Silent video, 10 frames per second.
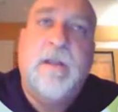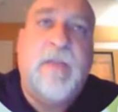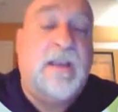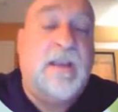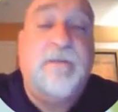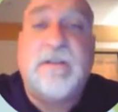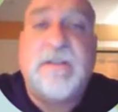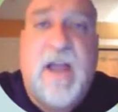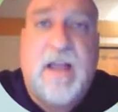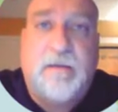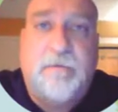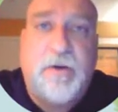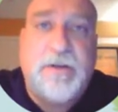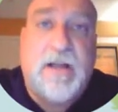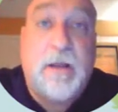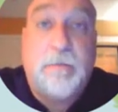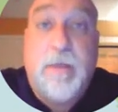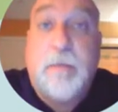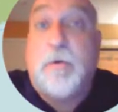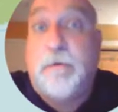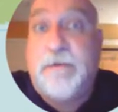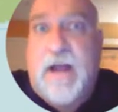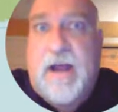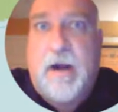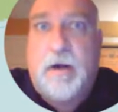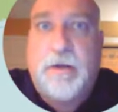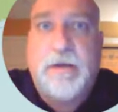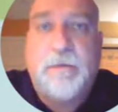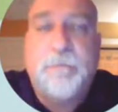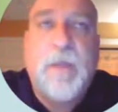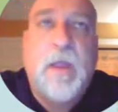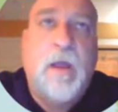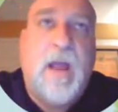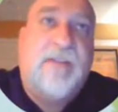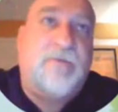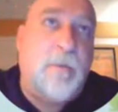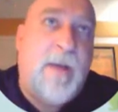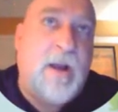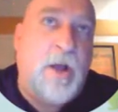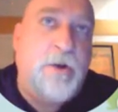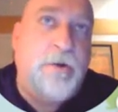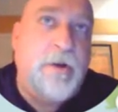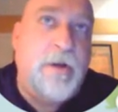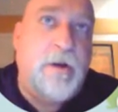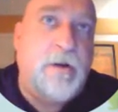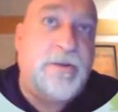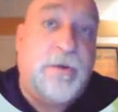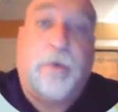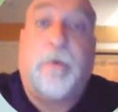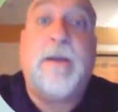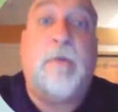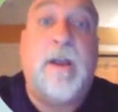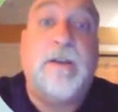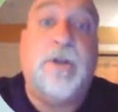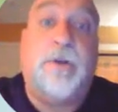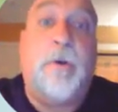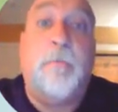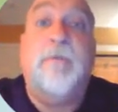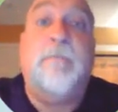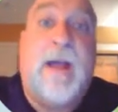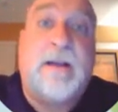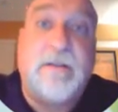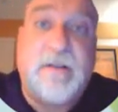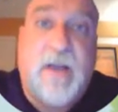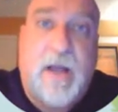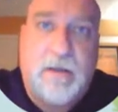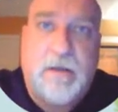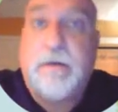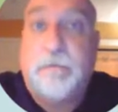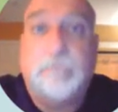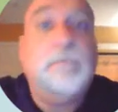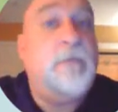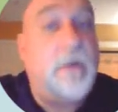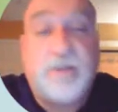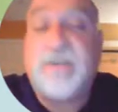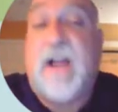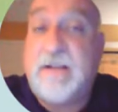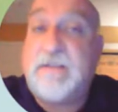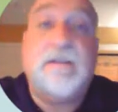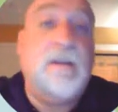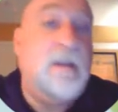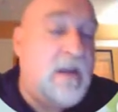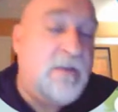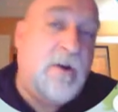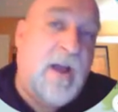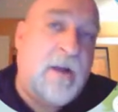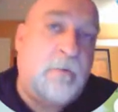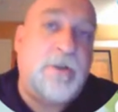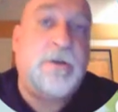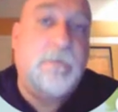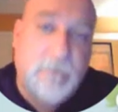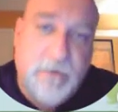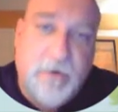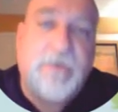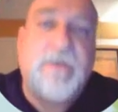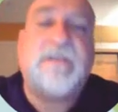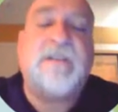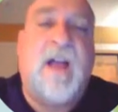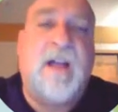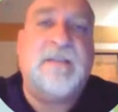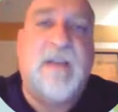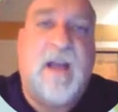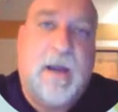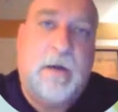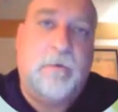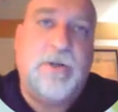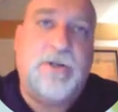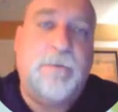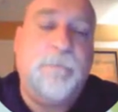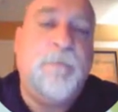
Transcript: They lived in Scotland for a time. They moved to Ireland. After about 100 years, their great-grandchildren moved back to Scotland. They're Scots and they're Irish. They're the Scots-Irish.